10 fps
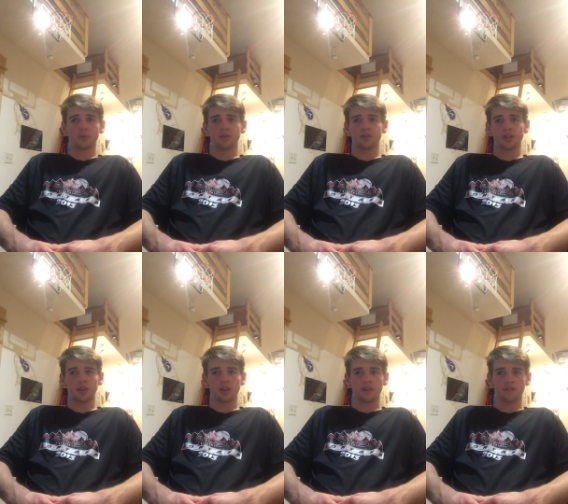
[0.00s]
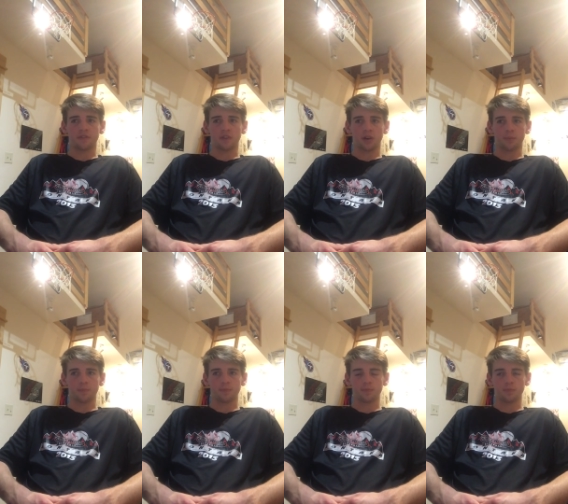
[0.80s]
We'll see if
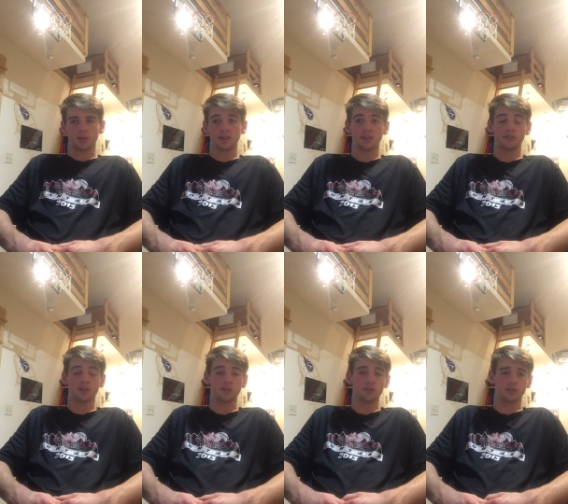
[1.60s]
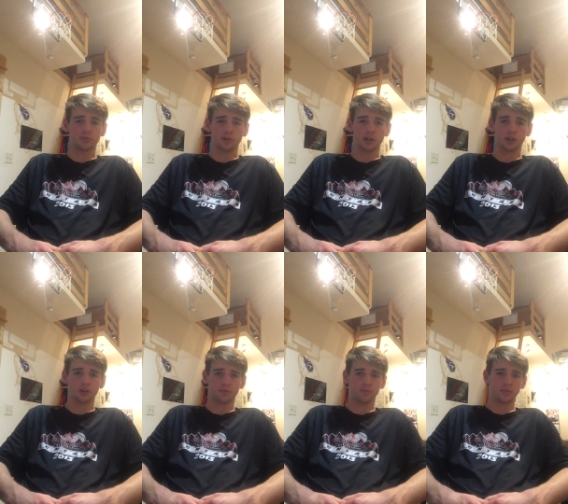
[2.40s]
he continues his
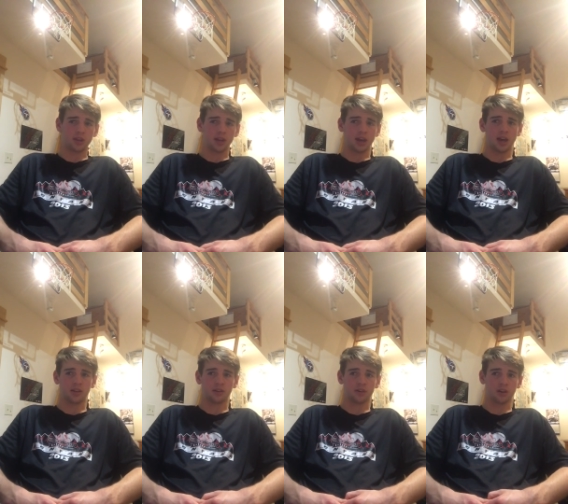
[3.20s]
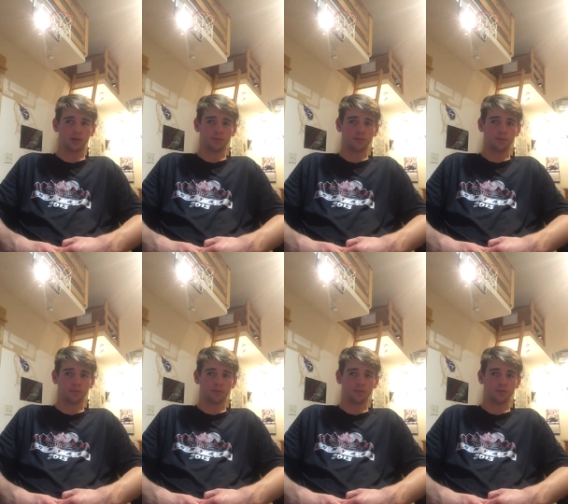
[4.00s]
production and,